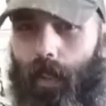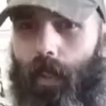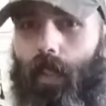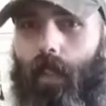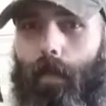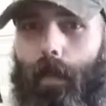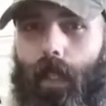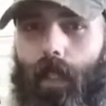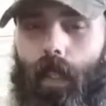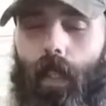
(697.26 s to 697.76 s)
a
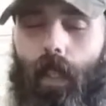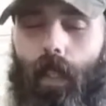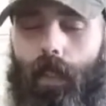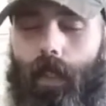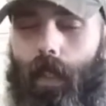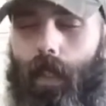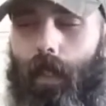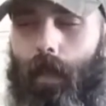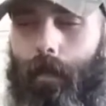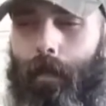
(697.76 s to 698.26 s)
little bit
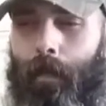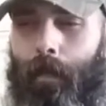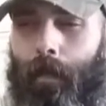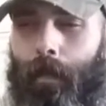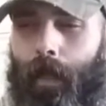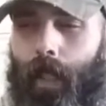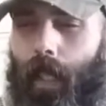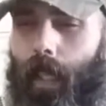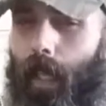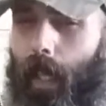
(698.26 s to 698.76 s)
larger,
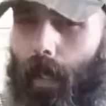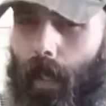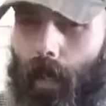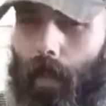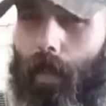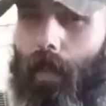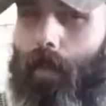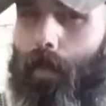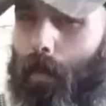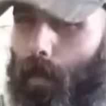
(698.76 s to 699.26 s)
and I
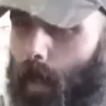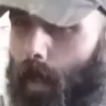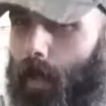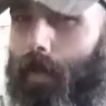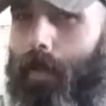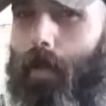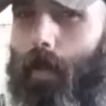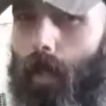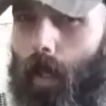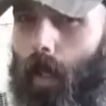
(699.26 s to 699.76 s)
heard it
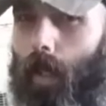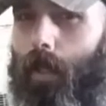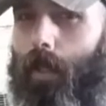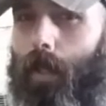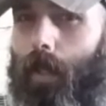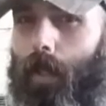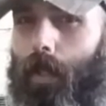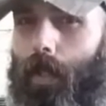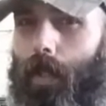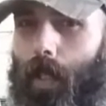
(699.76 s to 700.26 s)
runs
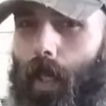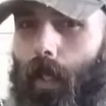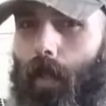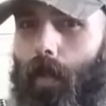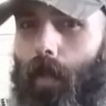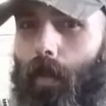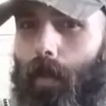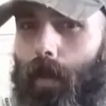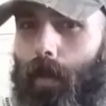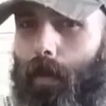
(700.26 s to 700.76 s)
larger in
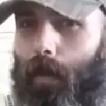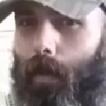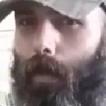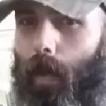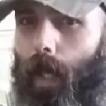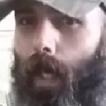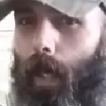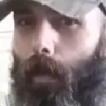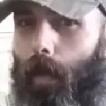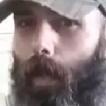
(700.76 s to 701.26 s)
general, which was
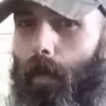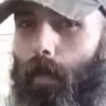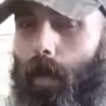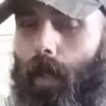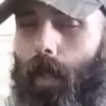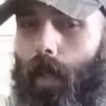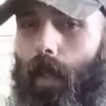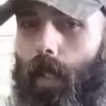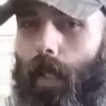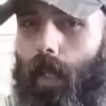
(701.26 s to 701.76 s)
why I went
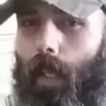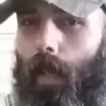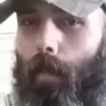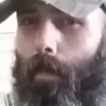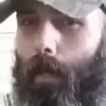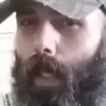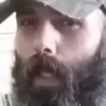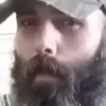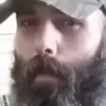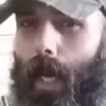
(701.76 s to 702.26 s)
with the
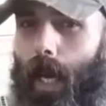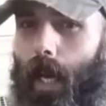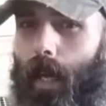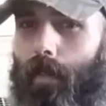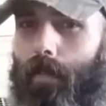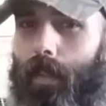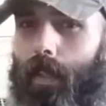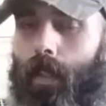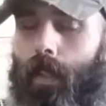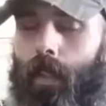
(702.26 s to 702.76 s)
Mini
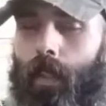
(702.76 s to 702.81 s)
Mav.